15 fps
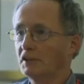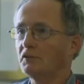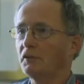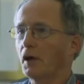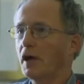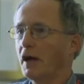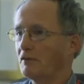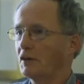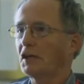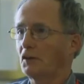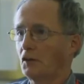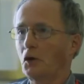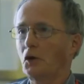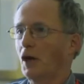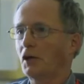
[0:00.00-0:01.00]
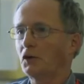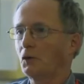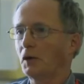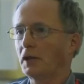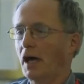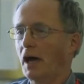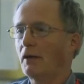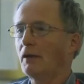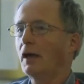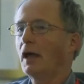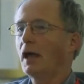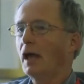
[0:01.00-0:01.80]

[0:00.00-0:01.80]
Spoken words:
It's very evident they're not doing that.